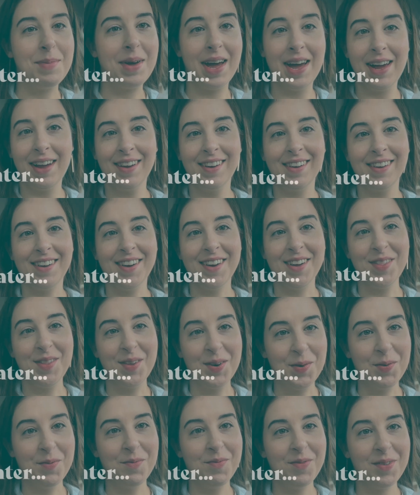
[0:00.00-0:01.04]
back on the
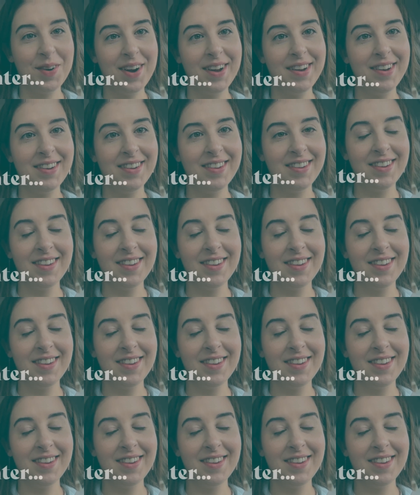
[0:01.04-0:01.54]
home front.